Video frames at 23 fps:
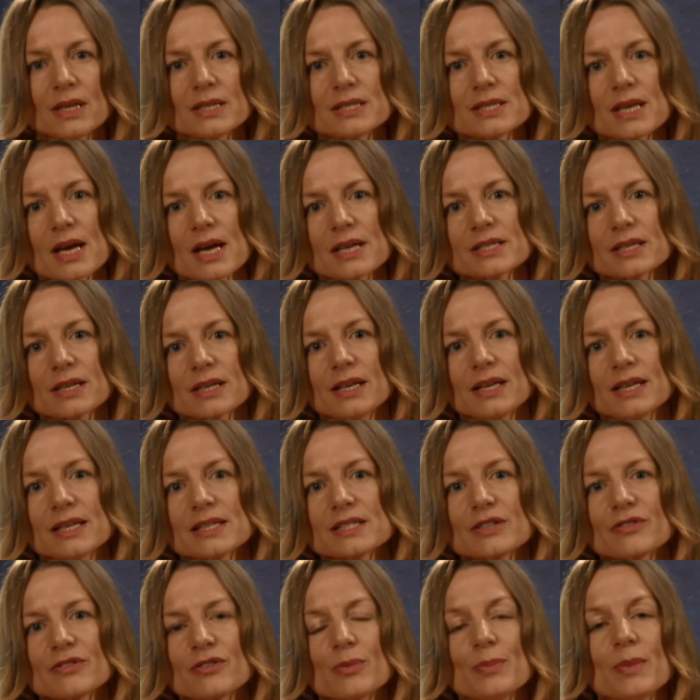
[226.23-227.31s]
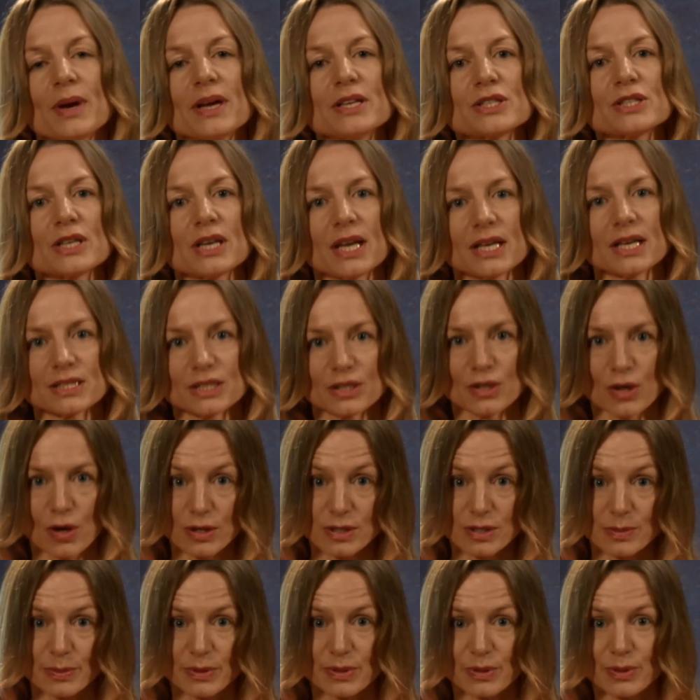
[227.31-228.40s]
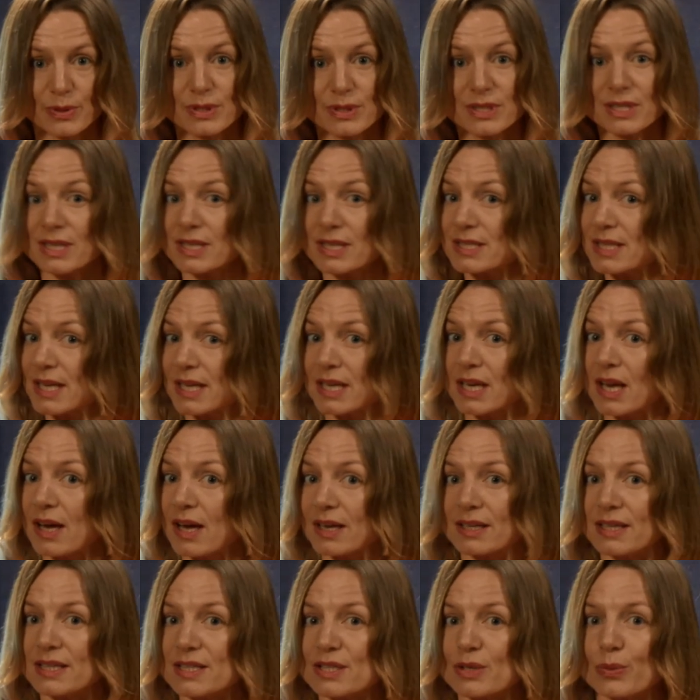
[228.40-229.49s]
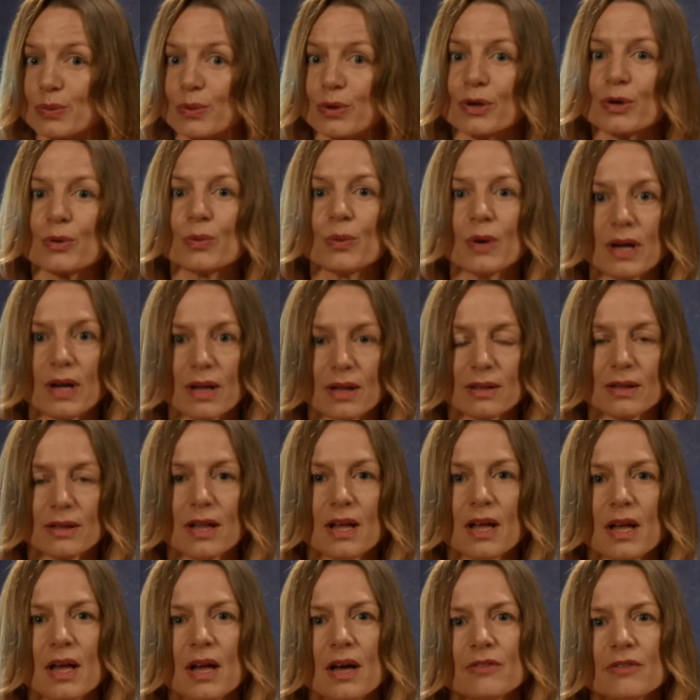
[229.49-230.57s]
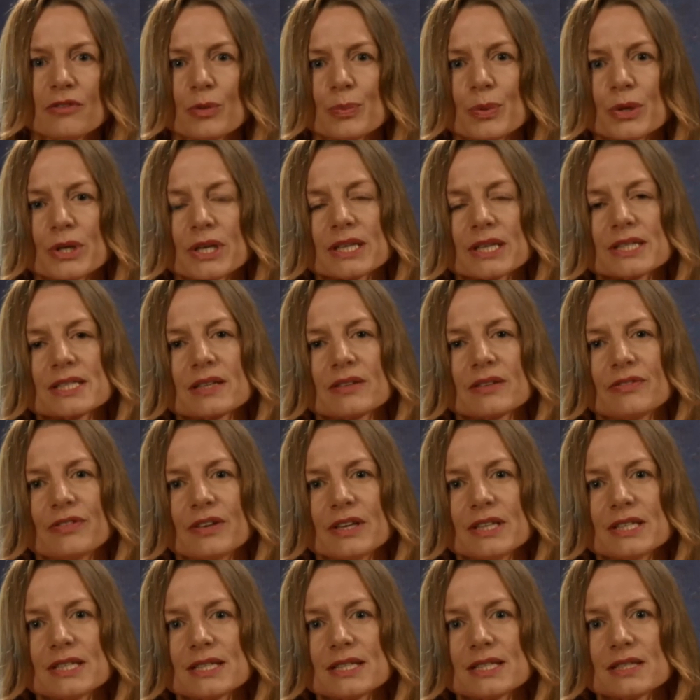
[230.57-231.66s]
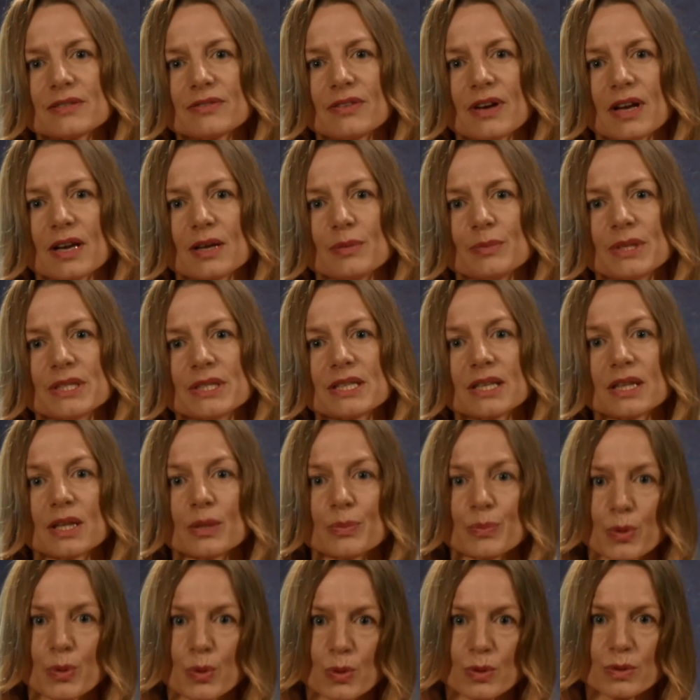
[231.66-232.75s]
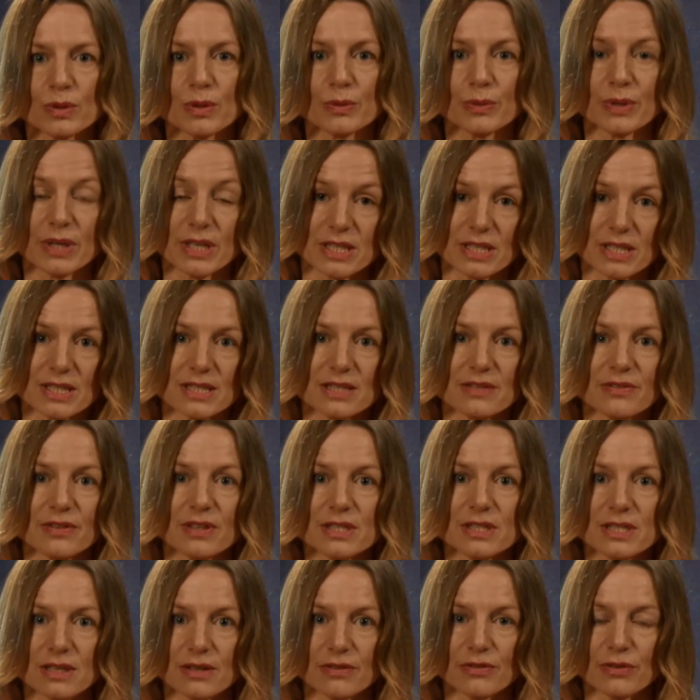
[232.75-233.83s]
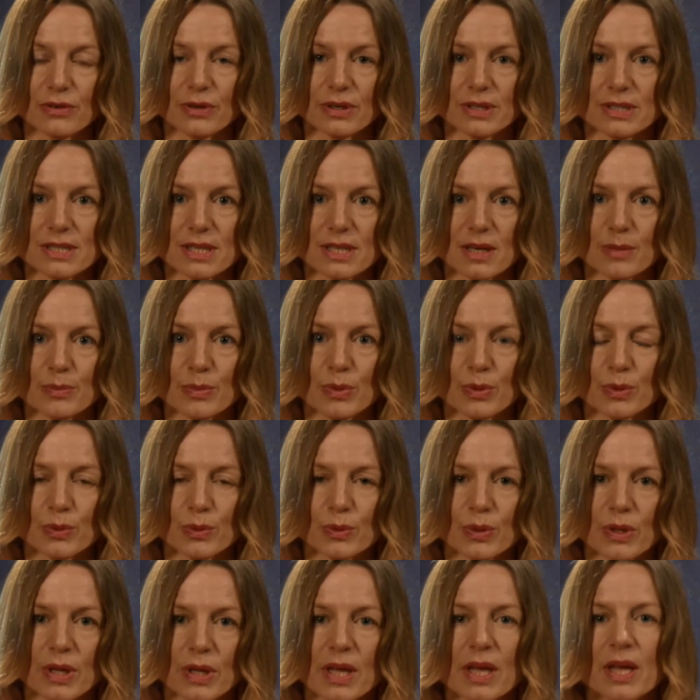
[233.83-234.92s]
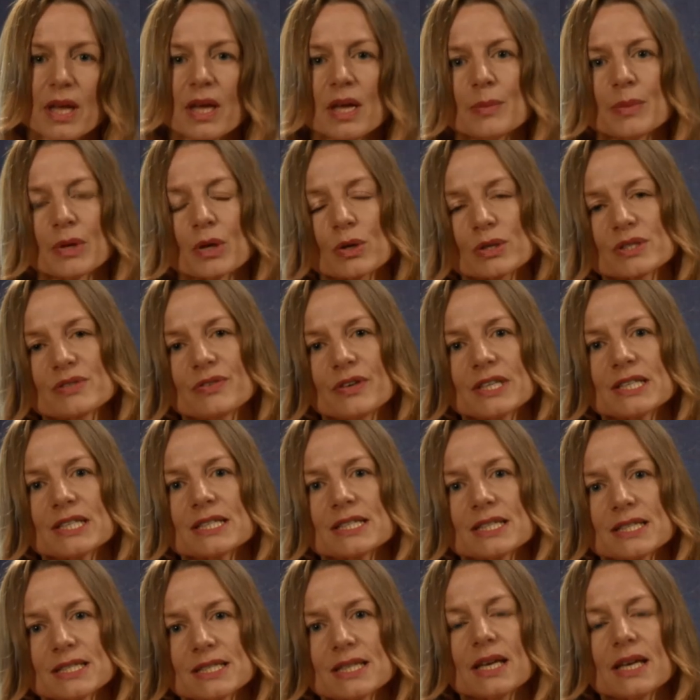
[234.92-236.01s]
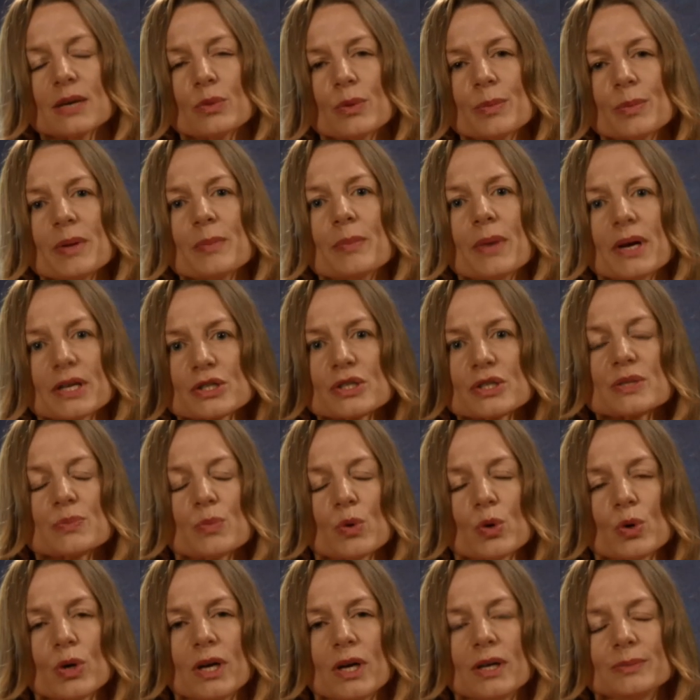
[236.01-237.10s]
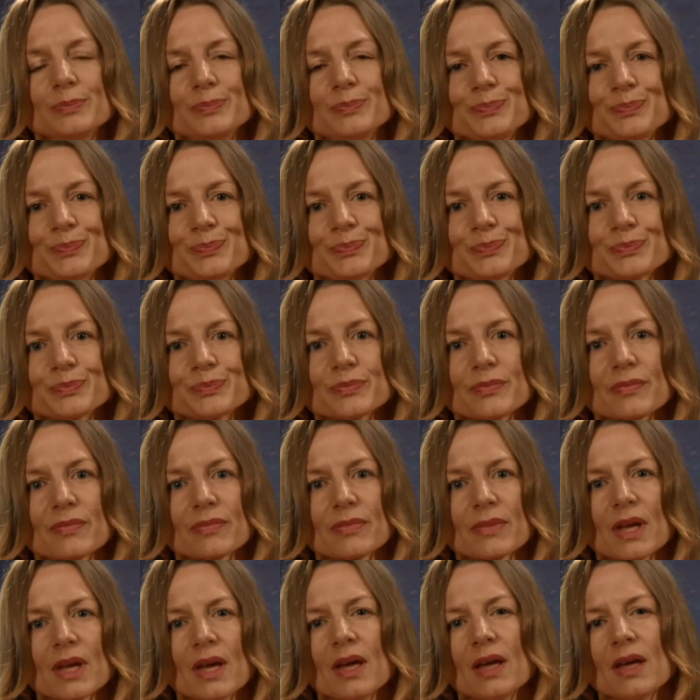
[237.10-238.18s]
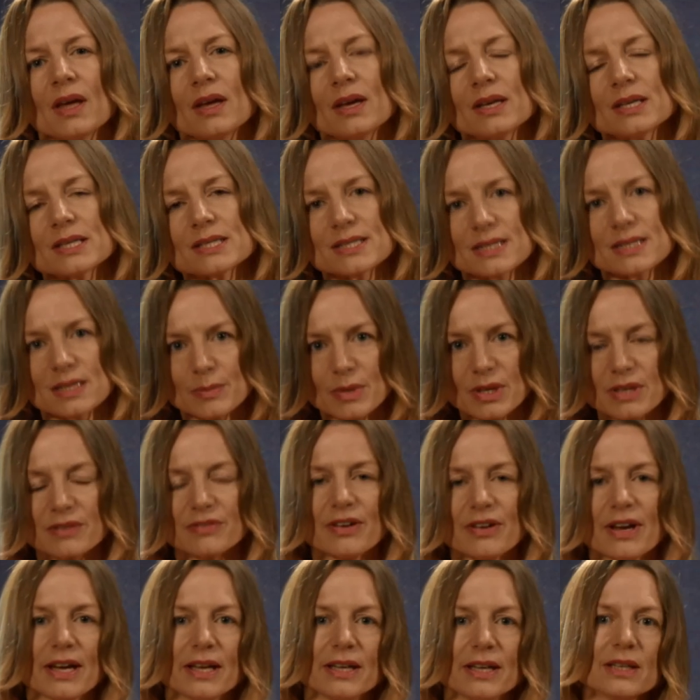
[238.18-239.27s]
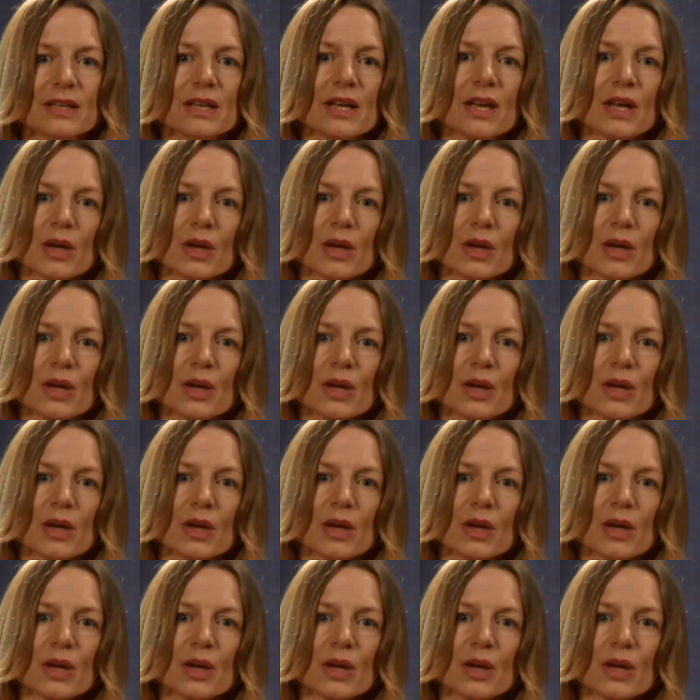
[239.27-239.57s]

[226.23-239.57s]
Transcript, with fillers: Data collected from major London hospitals is unlikely to work well for predicting fetus development in the poorer regions of India, for example, because fetuses there will be much smaller. In a similar vein,